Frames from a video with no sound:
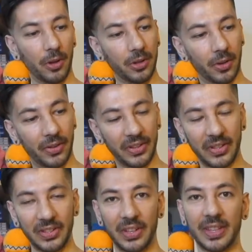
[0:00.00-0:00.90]
So this
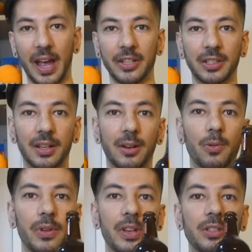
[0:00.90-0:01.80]
is the Taishan
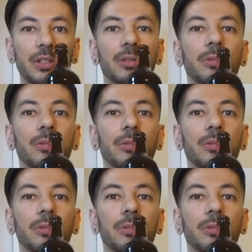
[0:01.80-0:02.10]
original.